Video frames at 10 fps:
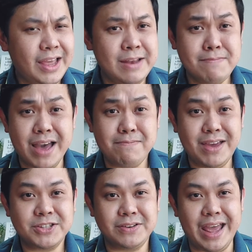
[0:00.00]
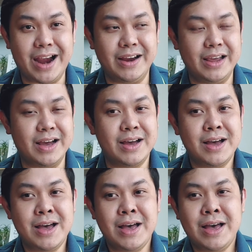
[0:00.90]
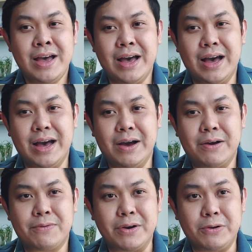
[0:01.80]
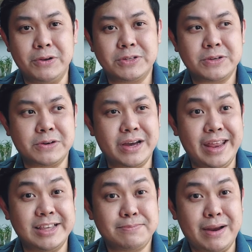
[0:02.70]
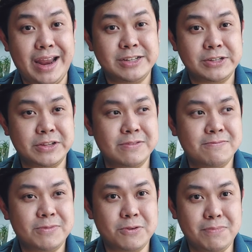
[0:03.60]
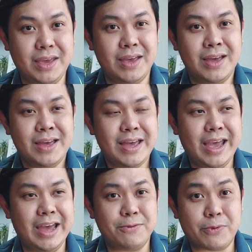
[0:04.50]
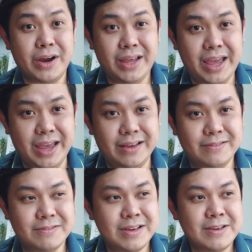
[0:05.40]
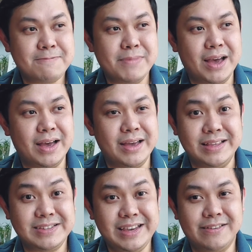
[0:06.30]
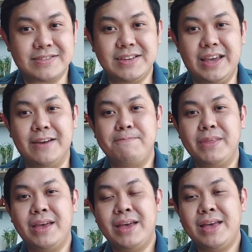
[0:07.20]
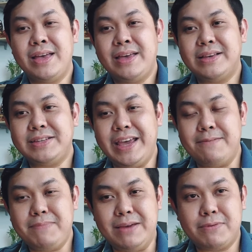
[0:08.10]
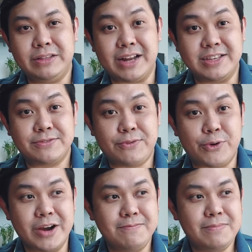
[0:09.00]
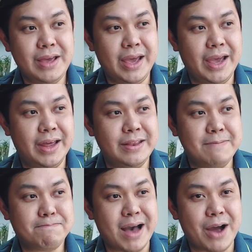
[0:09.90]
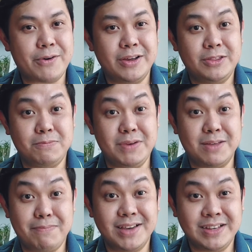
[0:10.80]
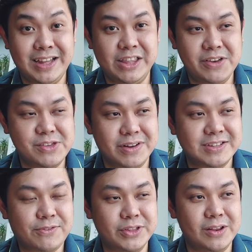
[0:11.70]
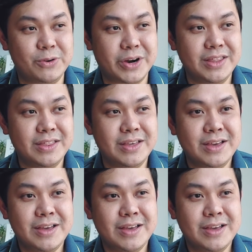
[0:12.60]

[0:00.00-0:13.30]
in my mission area uh, were also an inspiration to me in working uh, in CFC. Seeing people transformed and empowered to be the best individuals for the Lord